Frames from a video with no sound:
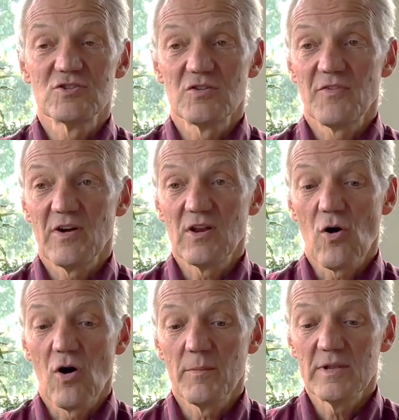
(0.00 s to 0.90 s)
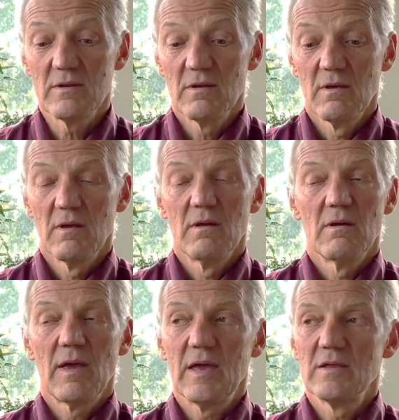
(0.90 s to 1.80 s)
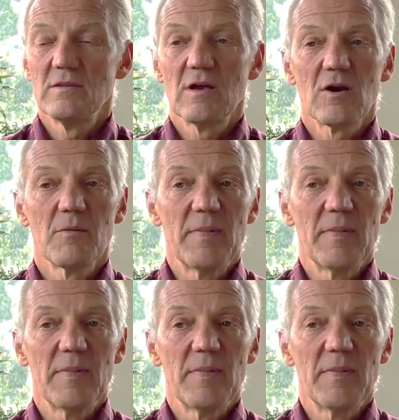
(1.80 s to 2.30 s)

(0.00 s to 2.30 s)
are very common, and there are